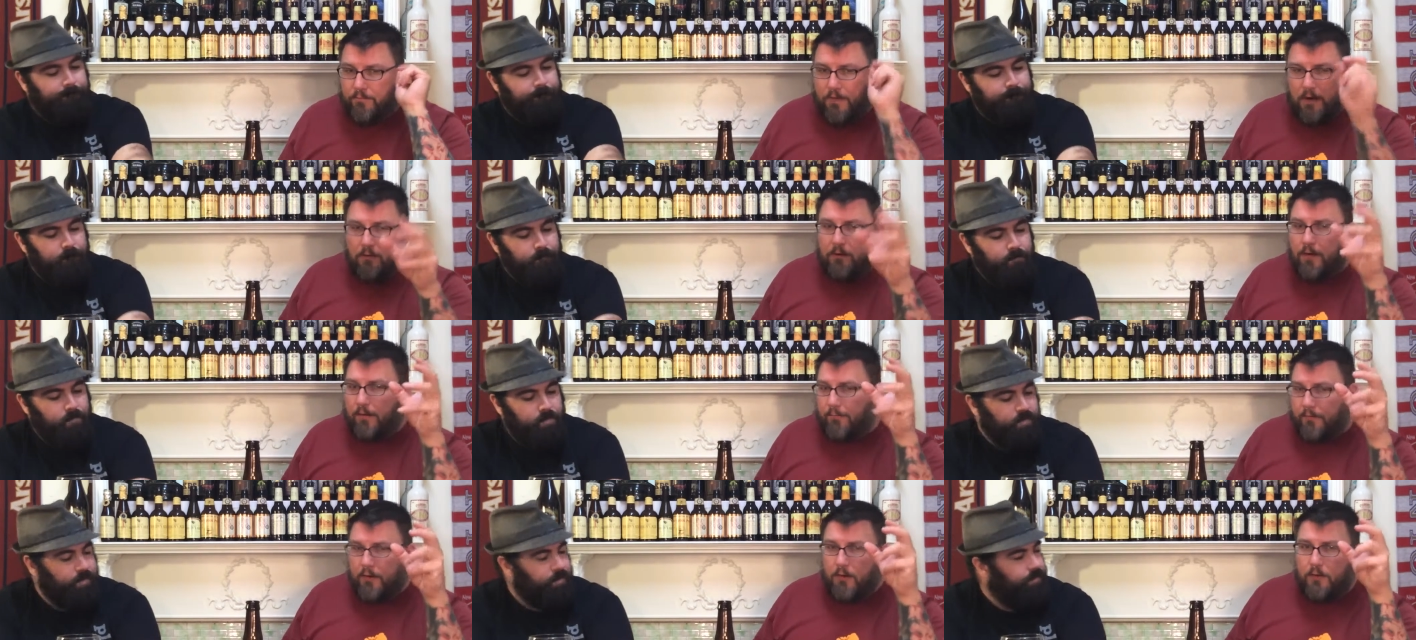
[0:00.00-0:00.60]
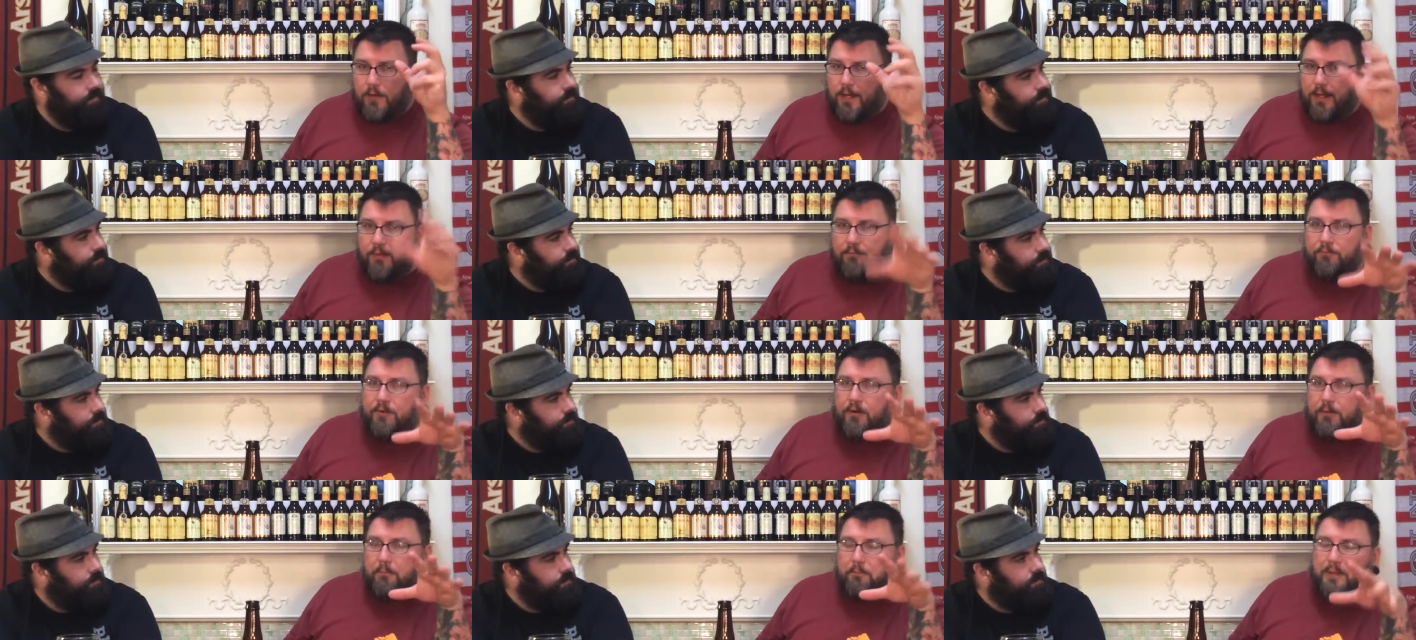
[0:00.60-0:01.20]
Speaker 1: very, very
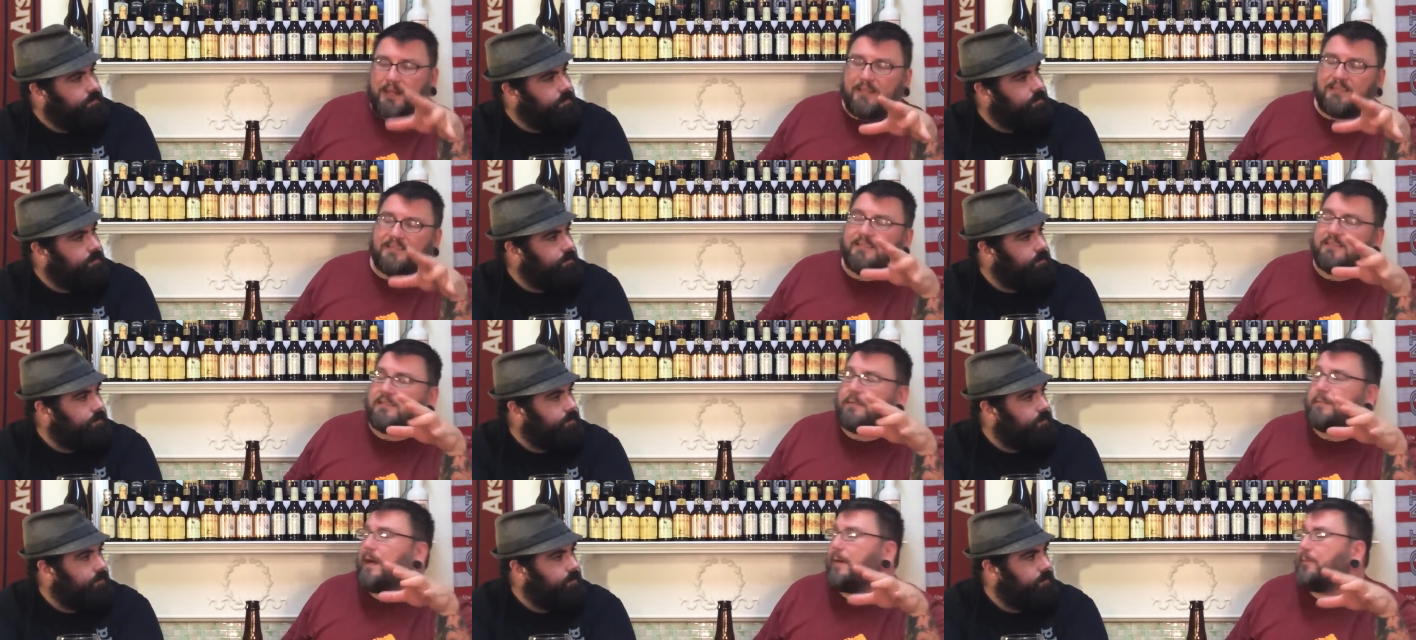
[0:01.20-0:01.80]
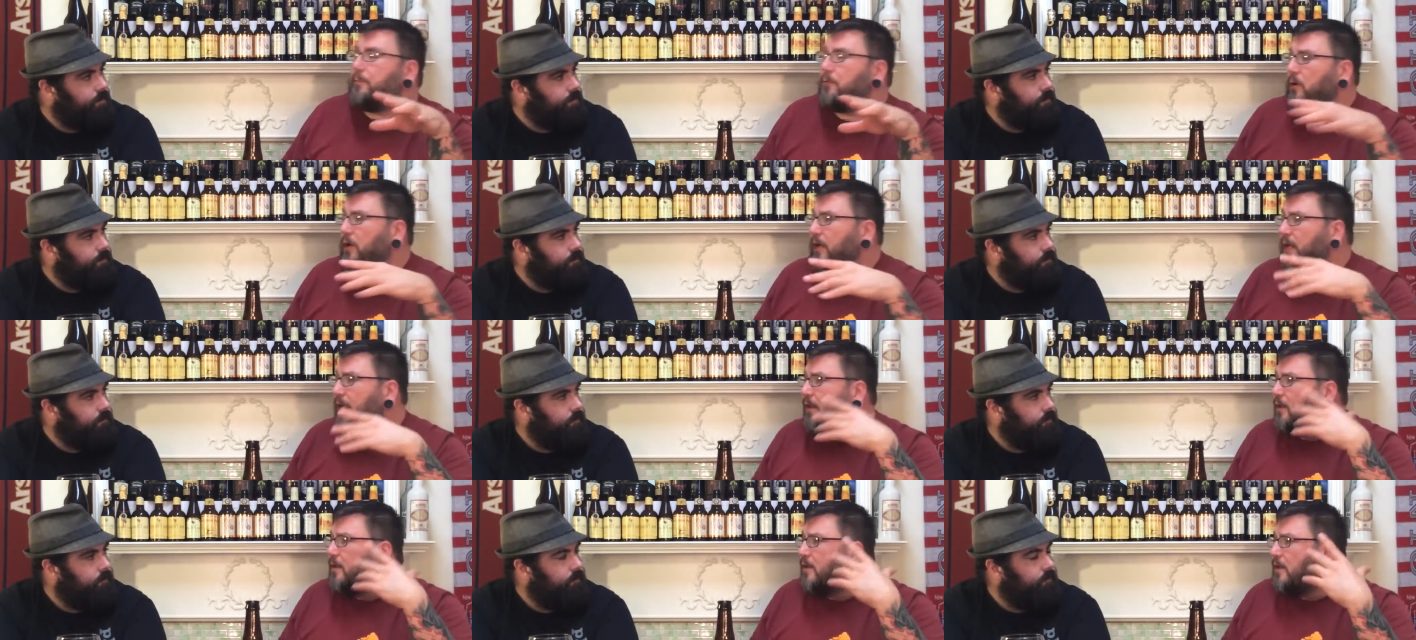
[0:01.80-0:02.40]
infinite basics about brewing.
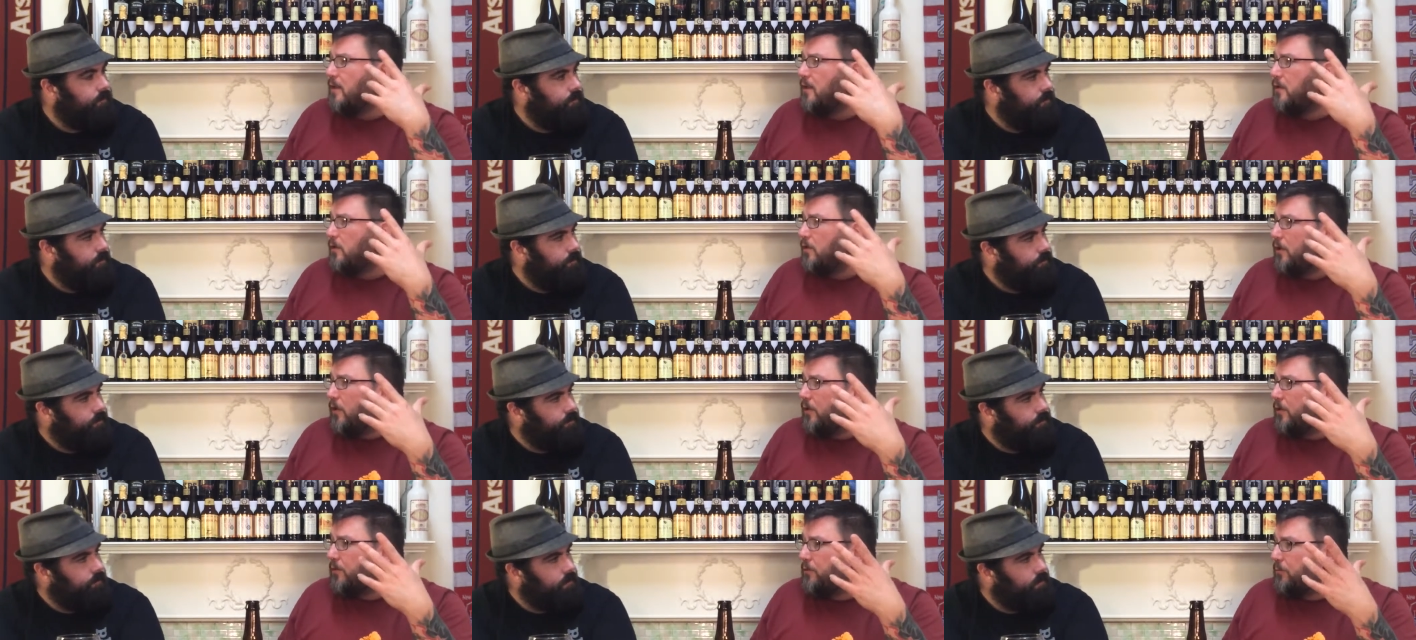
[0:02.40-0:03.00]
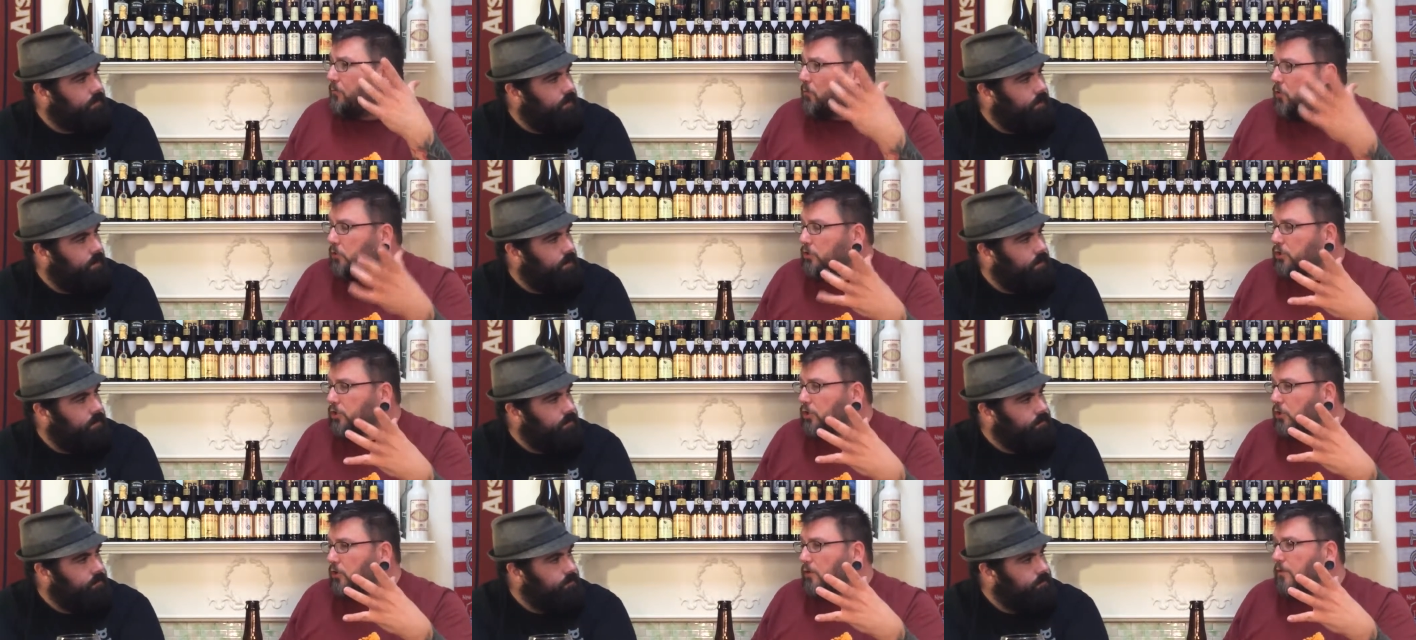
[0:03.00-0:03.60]
More
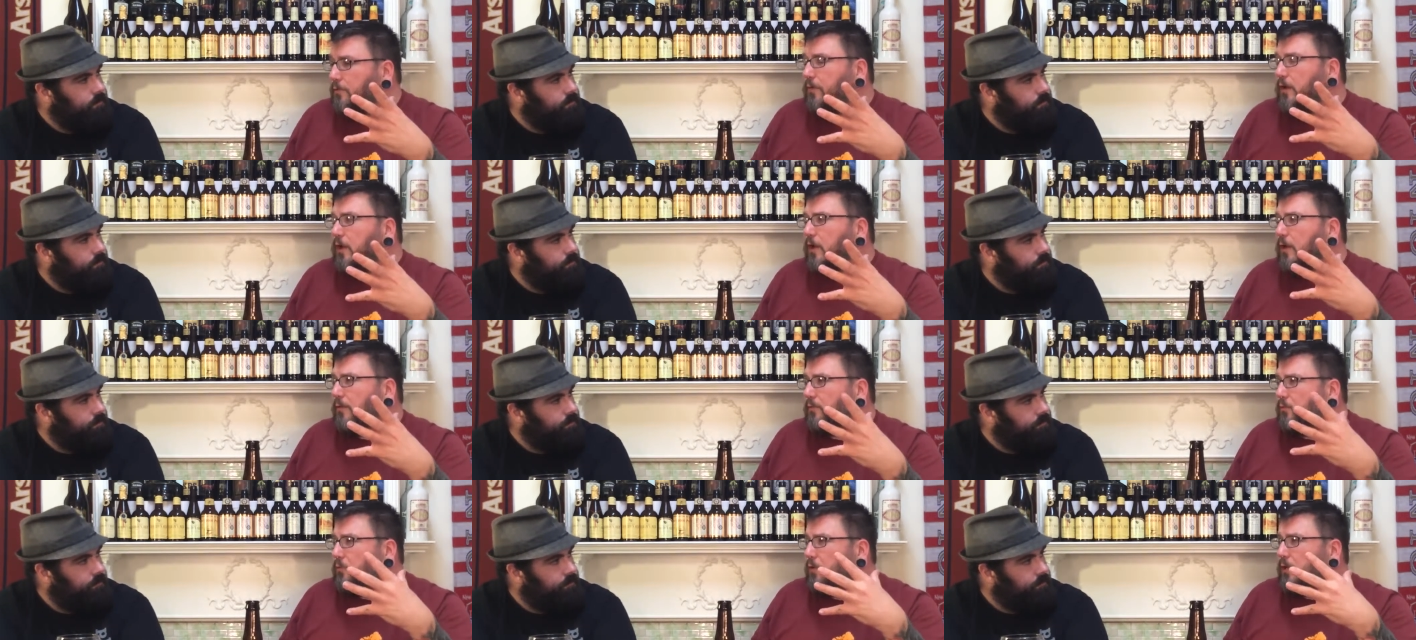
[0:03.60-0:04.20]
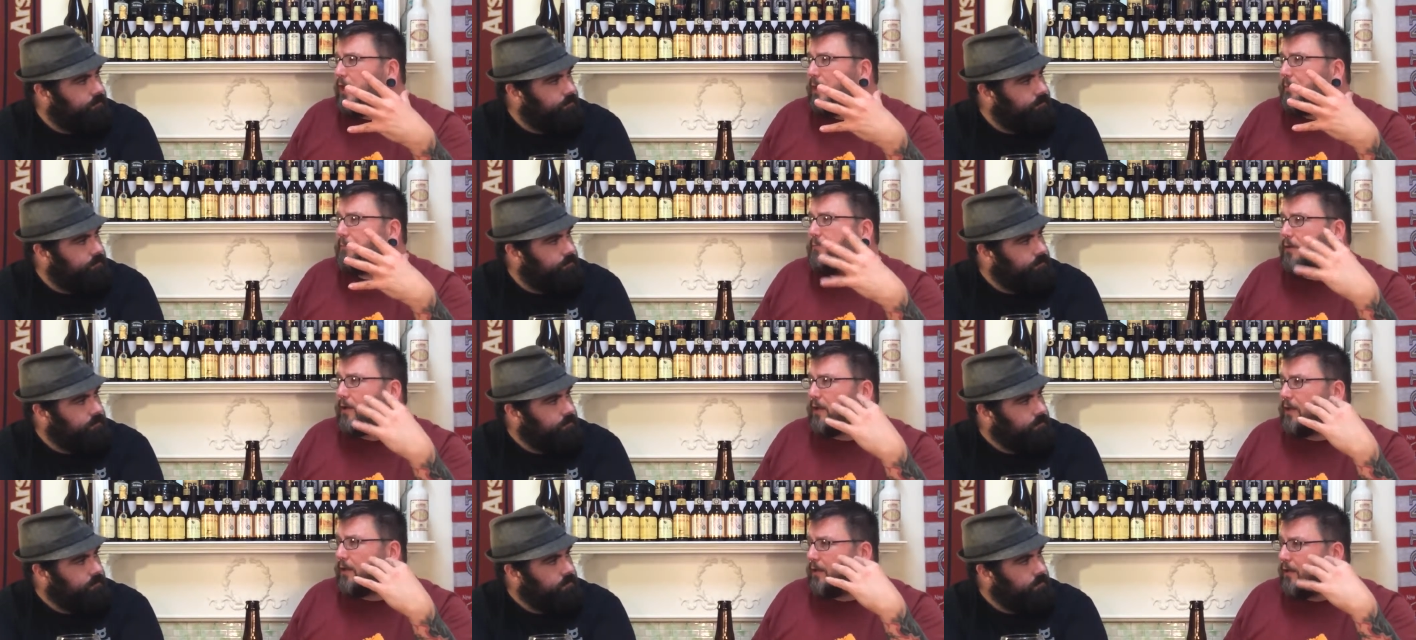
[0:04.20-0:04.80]
sugar involved, wouldn't that
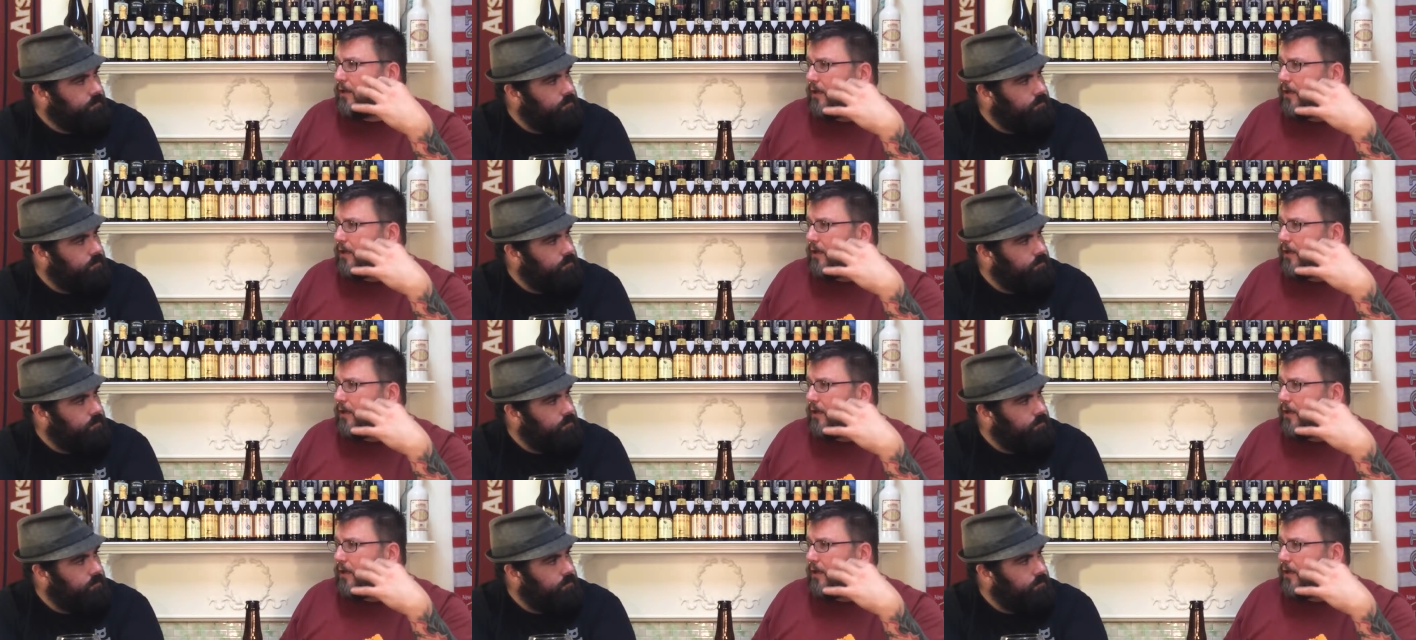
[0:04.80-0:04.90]
bring